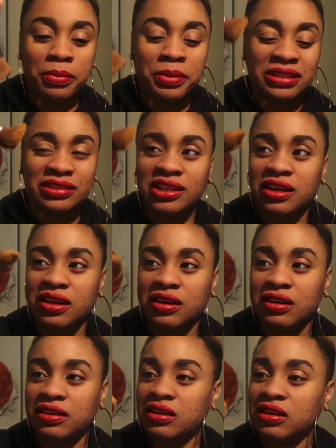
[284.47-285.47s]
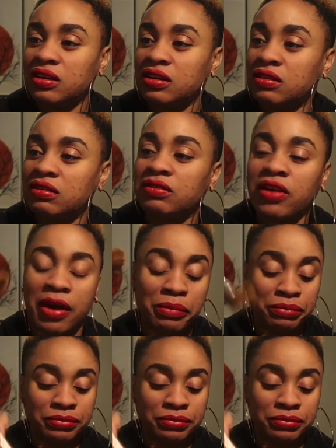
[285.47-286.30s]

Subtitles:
Urban Decay, I think. Yeah.